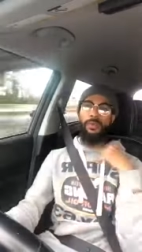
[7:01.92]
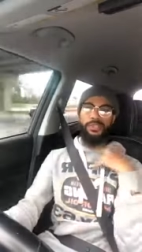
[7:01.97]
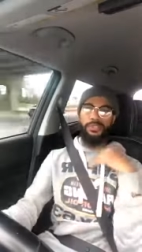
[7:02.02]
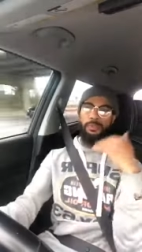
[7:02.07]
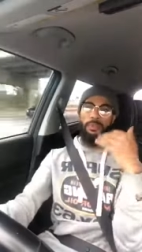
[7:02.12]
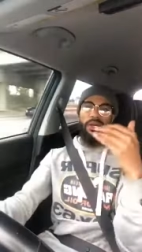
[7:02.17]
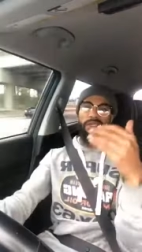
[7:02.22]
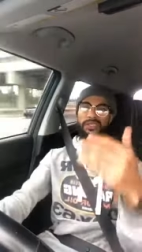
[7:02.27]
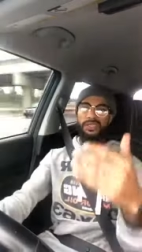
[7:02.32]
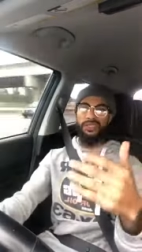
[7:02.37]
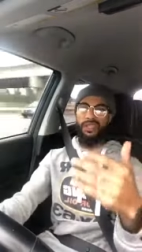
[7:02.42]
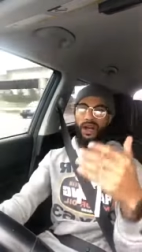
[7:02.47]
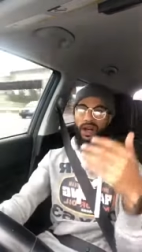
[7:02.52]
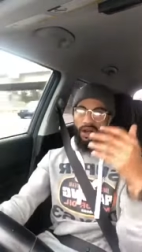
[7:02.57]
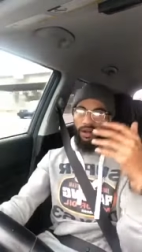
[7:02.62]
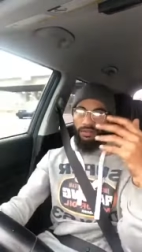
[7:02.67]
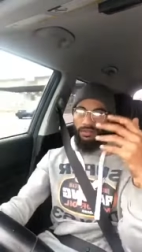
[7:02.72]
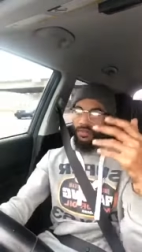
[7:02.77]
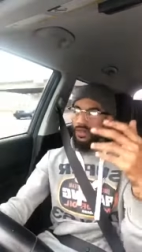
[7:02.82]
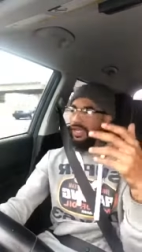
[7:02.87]
him as much
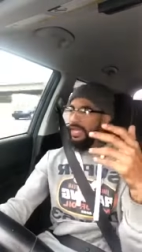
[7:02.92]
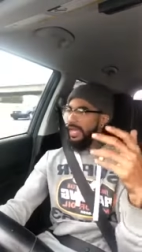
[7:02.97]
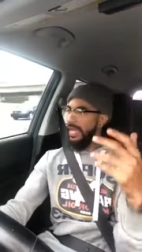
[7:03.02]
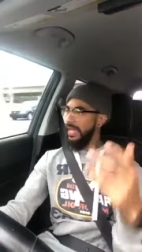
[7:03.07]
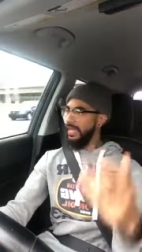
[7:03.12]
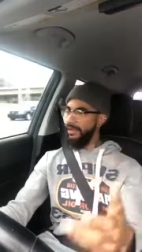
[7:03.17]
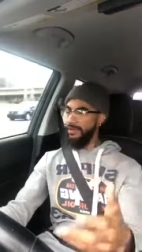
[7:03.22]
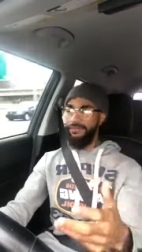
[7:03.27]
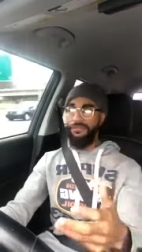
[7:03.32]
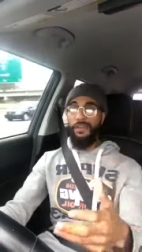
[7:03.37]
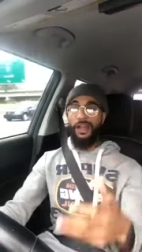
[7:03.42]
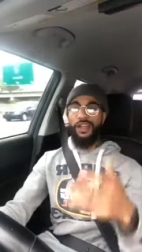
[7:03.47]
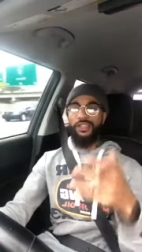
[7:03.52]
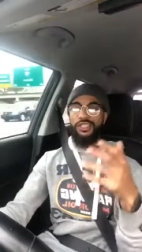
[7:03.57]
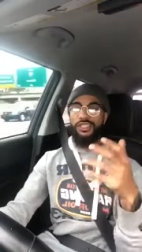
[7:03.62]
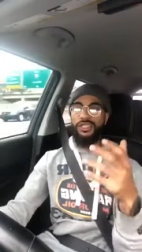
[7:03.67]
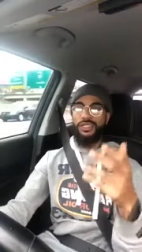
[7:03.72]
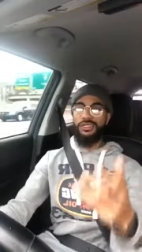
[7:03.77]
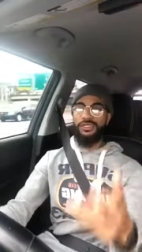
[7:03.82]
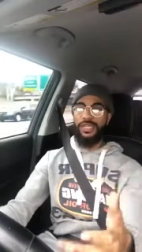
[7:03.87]
love and
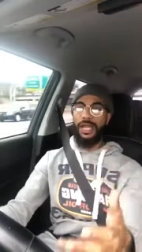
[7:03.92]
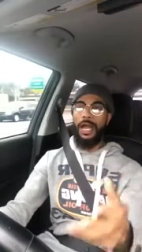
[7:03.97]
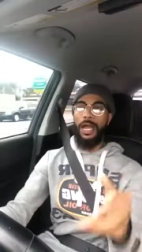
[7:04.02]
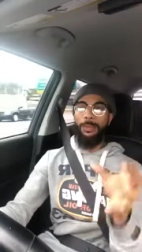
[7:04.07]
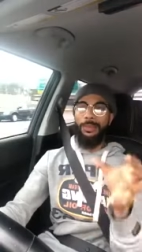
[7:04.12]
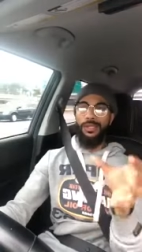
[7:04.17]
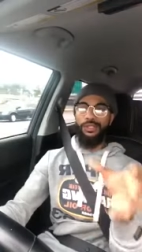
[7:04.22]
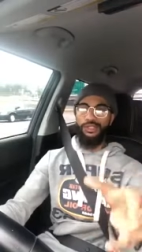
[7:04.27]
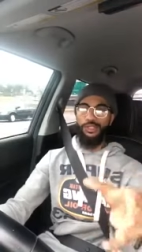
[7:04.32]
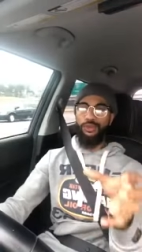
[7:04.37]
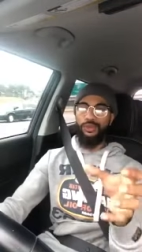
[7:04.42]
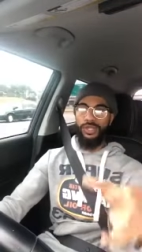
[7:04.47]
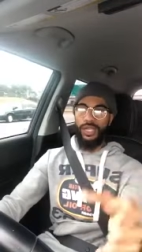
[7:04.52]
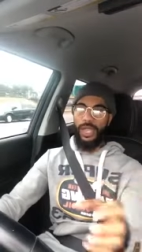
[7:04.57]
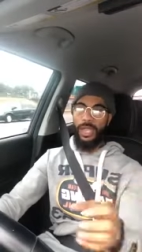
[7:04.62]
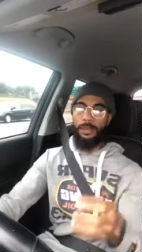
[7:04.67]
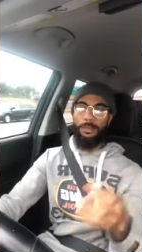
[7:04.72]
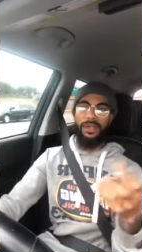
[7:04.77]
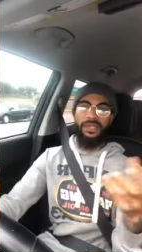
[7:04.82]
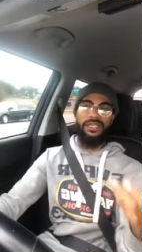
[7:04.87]
affection and time as you
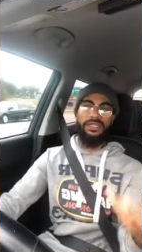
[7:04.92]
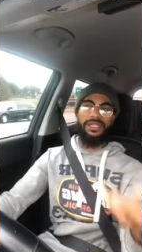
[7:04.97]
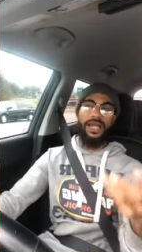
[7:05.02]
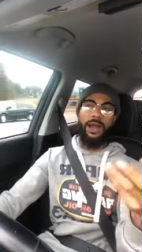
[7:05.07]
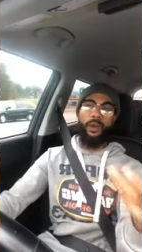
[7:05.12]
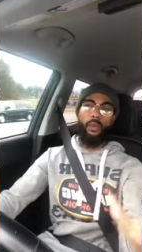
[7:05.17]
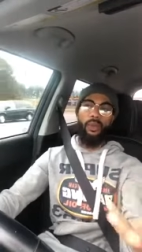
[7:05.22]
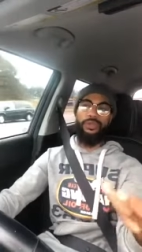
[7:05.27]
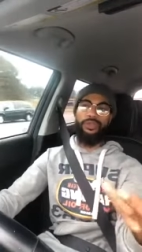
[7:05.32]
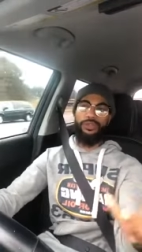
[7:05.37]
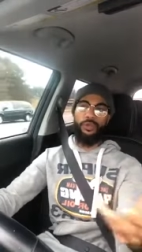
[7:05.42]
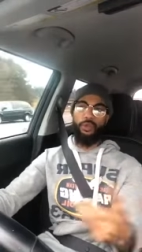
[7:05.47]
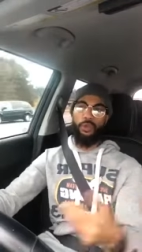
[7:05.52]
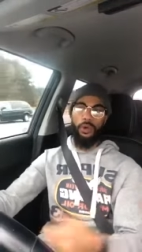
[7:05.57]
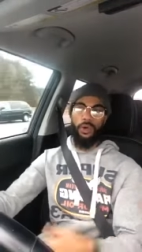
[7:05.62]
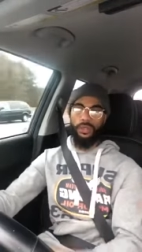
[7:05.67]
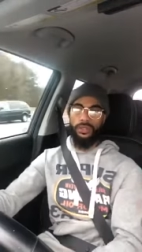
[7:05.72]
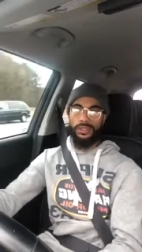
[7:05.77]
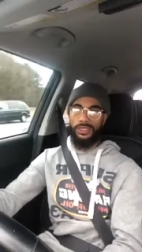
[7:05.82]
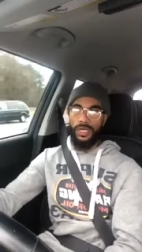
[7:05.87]
can, but he's not with you
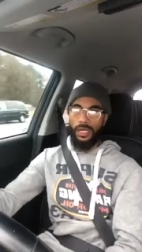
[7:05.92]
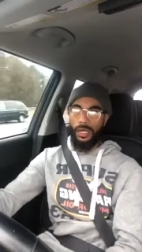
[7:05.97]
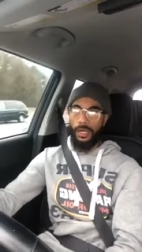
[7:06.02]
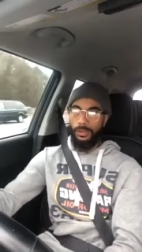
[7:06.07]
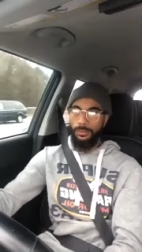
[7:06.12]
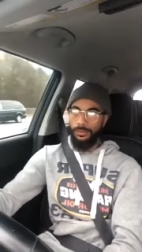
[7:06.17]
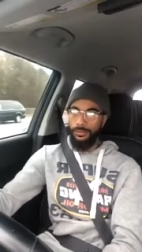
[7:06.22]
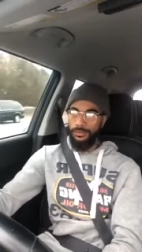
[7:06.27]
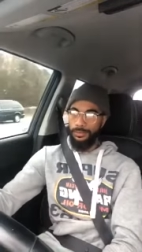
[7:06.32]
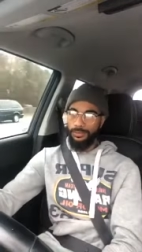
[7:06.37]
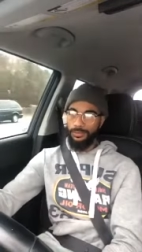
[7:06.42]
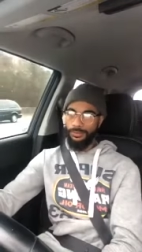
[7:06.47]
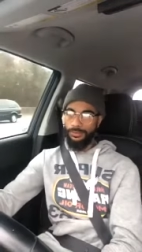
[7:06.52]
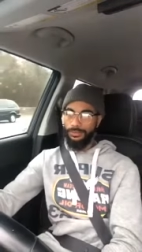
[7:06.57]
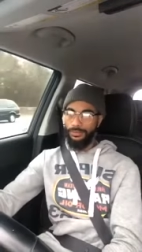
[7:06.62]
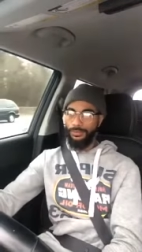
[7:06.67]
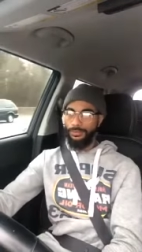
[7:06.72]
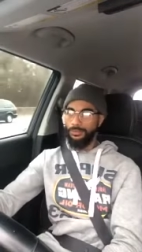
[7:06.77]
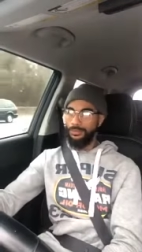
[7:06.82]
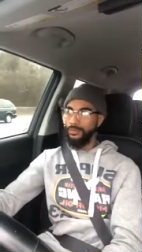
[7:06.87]
all the
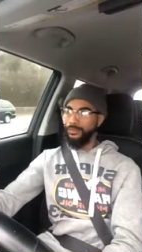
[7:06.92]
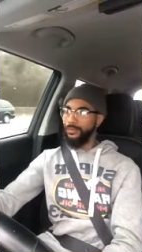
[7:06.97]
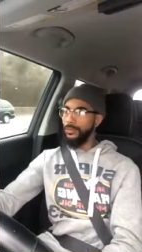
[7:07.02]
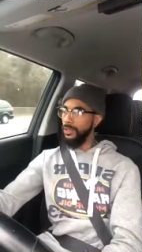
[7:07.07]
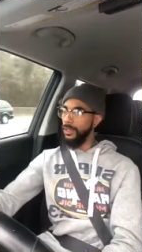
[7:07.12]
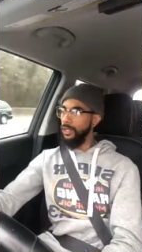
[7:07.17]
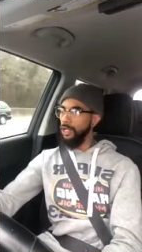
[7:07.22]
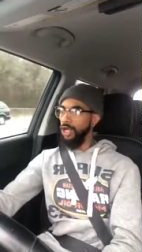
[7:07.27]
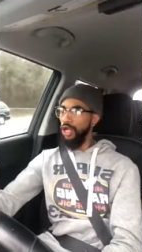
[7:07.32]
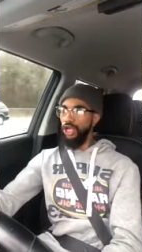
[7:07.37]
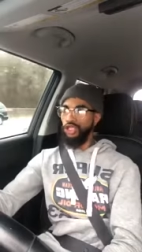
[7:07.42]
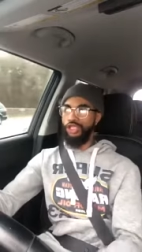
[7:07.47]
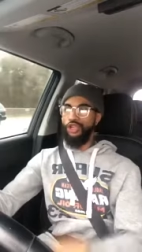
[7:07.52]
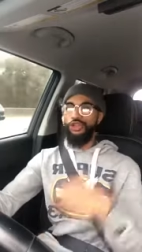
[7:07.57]
time.